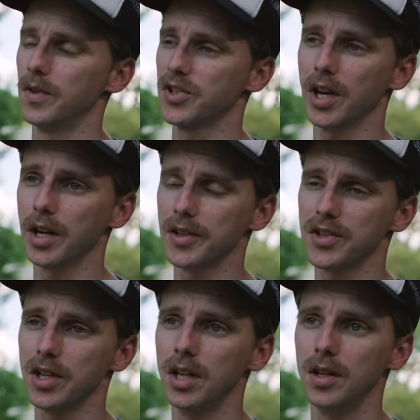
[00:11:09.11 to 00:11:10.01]
sight
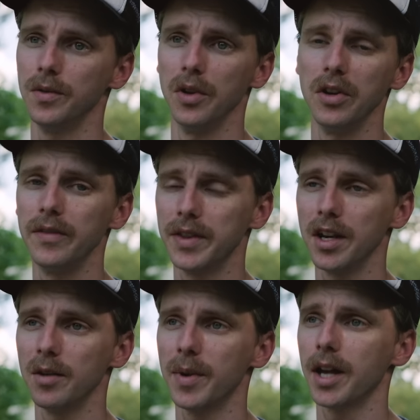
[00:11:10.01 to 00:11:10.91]
unseen. They didn't even
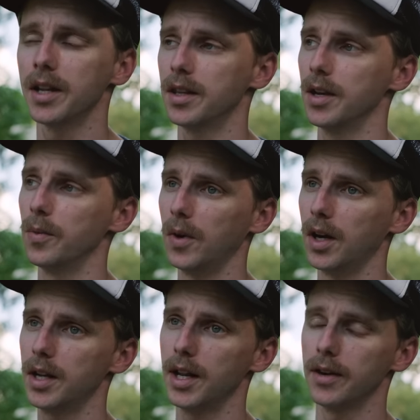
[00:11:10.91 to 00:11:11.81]
think about it. They
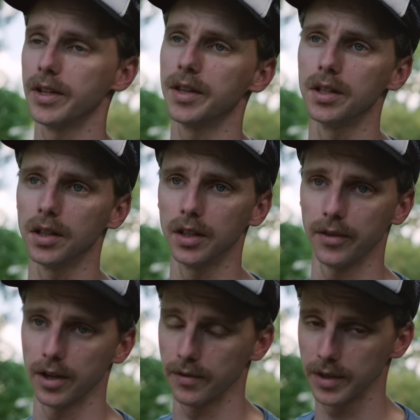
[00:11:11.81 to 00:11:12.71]
wanted everything
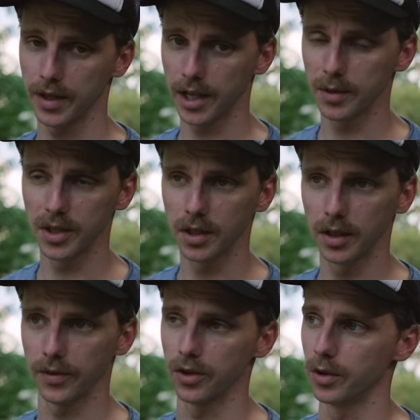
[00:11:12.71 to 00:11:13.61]
delivered. Everything had to be
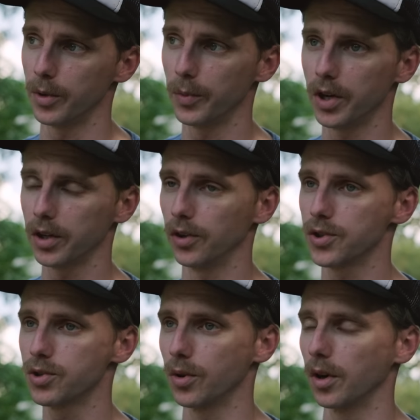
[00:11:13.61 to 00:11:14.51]
delivered. Nobody wanted to go to the
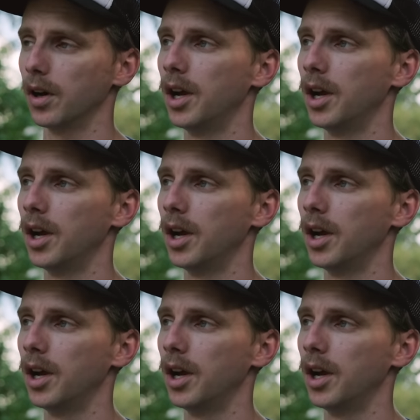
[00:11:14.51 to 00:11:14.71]
store.